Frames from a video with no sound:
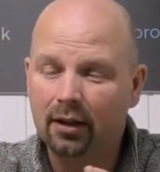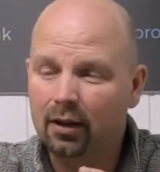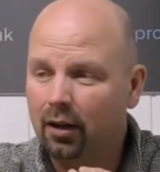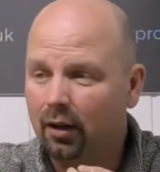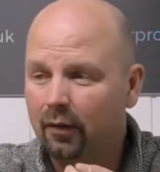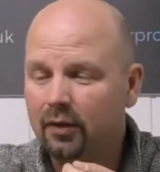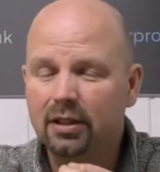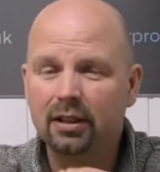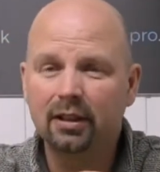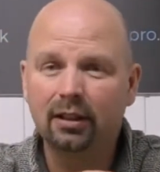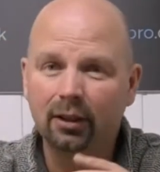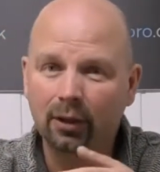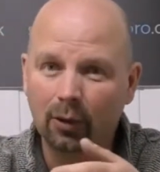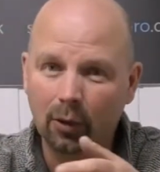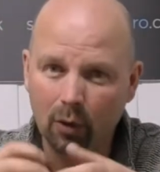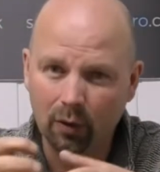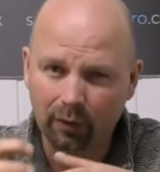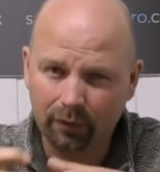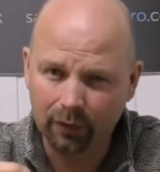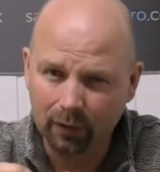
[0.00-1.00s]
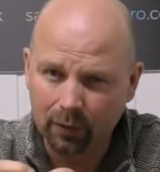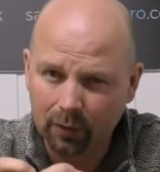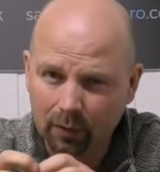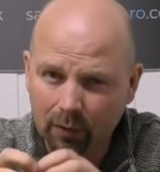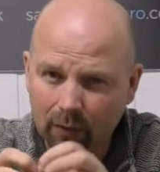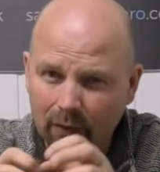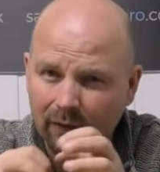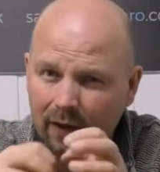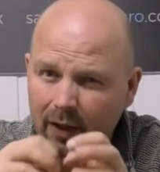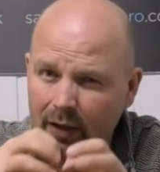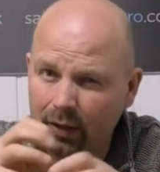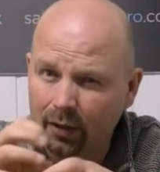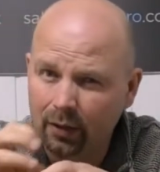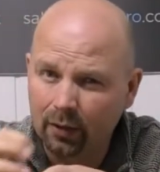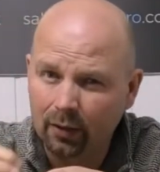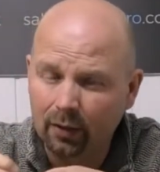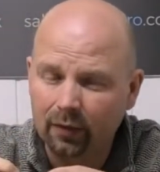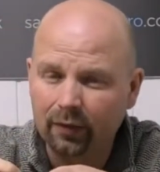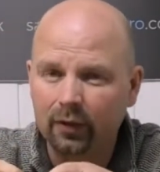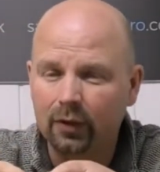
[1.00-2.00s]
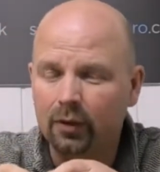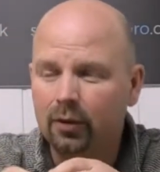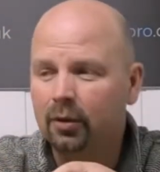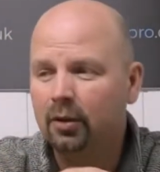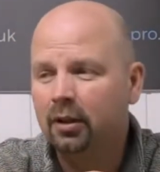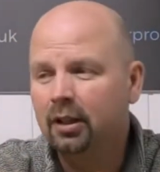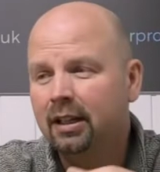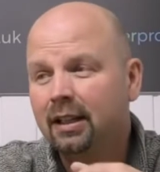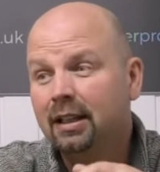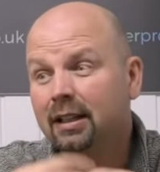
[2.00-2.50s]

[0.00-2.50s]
Obviously low flow, very low flow,